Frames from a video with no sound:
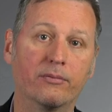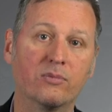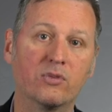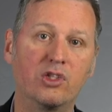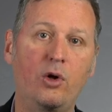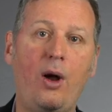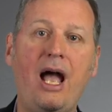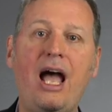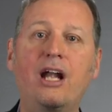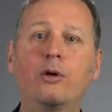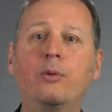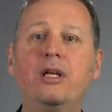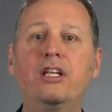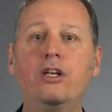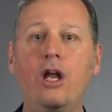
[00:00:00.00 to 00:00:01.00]
So how do
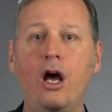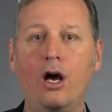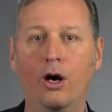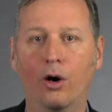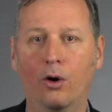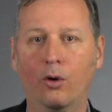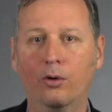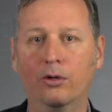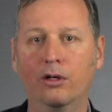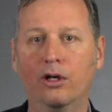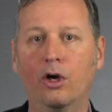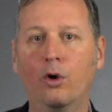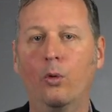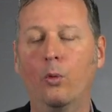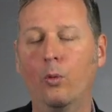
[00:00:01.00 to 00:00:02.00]
we know
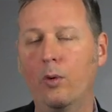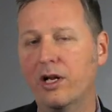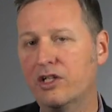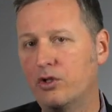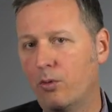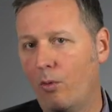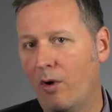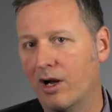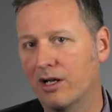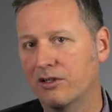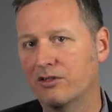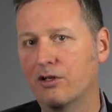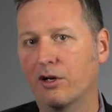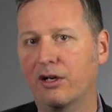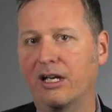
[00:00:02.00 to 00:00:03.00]
which
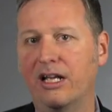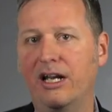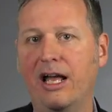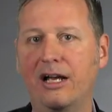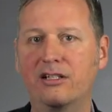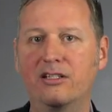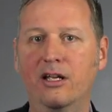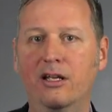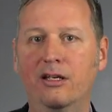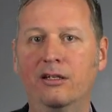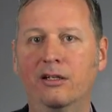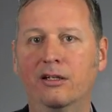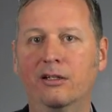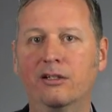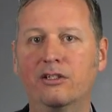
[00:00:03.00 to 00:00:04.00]
ones are connected
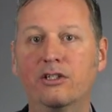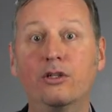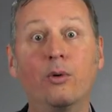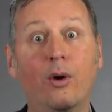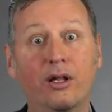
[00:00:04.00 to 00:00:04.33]
to